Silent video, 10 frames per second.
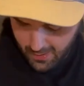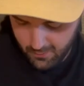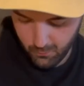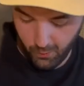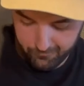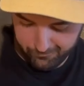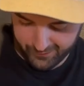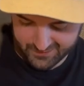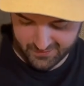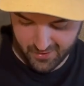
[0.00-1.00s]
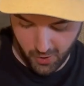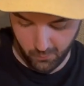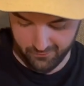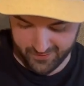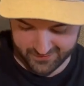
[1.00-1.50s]
One thing to note
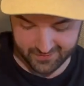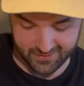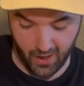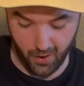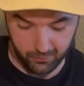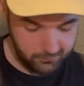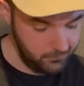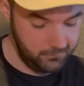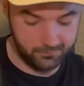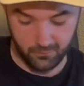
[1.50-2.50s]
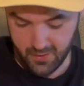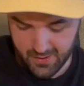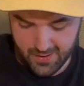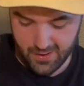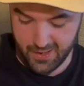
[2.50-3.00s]
with this guitar
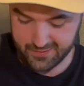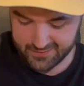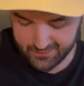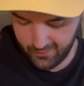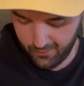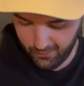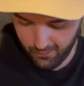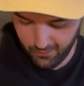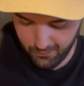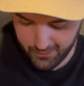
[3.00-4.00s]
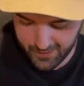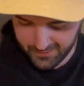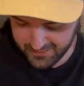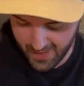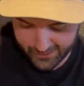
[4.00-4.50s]
is the
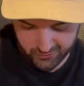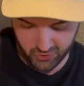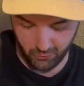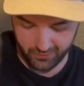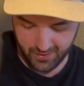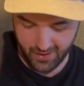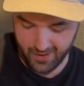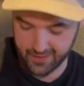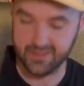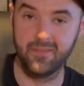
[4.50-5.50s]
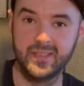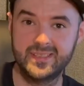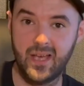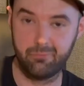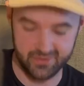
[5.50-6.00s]
neck joint here is at the
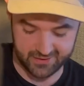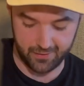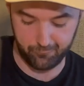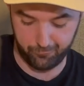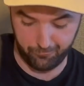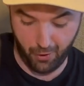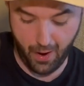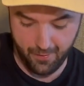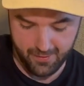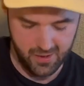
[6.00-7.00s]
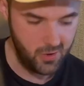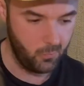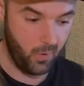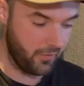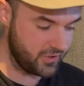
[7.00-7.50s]
17th fret,
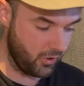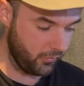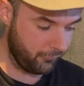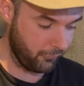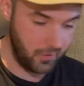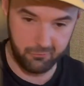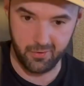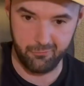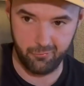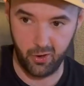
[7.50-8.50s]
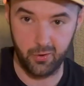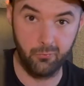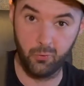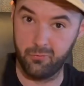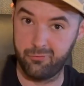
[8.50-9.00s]
whereas on a 335
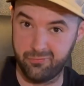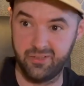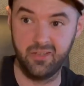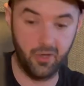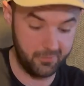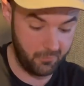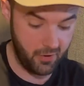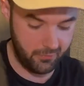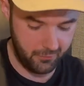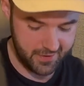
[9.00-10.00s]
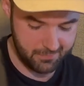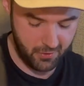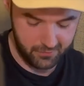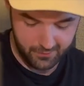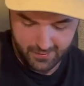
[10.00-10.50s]
or the 59, my other Eastman,